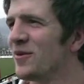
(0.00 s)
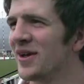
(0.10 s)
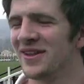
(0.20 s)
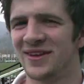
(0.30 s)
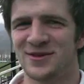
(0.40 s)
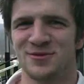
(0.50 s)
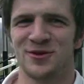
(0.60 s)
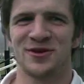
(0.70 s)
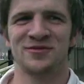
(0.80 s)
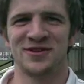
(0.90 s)
I was
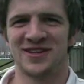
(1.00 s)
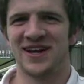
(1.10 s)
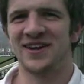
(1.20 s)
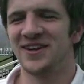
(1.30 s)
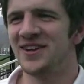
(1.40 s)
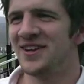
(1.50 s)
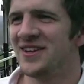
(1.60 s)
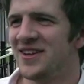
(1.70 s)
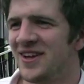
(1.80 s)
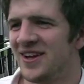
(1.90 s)
working for Darren,
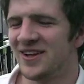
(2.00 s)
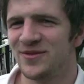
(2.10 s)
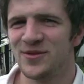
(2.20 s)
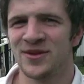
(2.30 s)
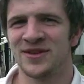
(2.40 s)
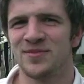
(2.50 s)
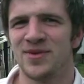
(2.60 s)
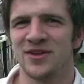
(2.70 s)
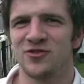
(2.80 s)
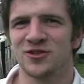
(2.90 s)
and we went to the
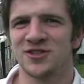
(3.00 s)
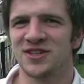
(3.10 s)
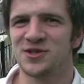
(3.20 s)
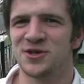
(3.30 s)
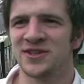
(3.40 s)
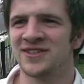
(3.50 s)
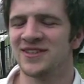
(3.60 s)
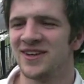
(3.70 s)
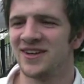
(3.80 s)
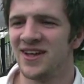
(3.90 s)
petrol
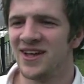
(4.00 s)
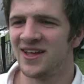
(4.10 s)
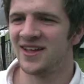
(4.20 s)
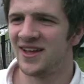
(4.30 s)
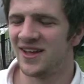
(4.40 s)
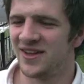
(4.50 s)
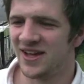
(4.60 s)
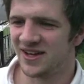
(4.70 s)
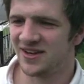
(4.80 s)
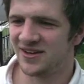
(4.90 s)
station, and
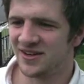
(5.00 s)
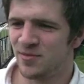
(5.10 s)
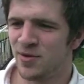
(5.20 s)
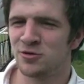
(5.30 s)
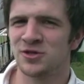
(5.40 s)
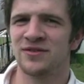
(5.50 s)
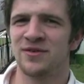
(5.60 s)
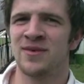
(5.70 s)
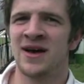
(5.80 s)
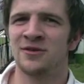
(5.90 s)
they had a poster
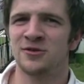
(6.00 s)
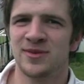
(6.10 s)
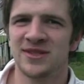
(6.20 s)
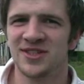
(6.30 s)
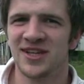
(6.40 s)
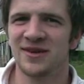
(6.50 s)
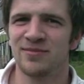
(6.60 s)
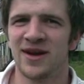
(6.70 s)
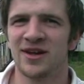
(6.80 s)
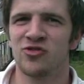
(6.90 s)
of a man who's been
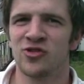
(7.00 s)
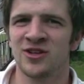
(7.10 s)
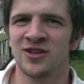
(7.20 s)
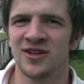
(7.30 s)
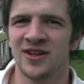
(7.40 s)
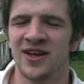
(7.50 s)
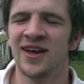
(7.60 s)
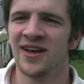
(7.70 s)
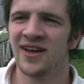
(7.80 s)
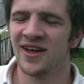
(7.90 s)
stealing petrol,
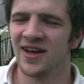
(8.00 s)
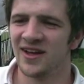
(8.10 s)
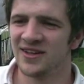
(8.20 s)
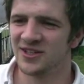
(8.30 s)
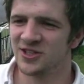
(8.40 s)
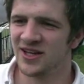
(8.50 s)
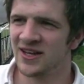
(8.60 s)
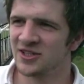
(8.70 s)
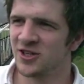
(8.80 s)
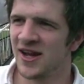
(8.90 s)
and they
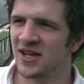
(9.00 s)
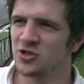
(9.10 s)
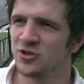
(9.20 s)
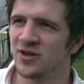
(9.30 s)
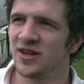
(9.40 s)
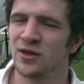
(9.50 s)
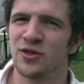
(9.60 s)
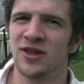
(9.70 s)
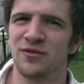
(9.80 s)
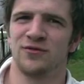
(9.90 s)
said, let's catch a
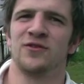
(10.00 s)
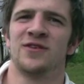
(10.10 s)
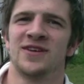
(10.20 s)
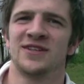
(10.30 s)
thief.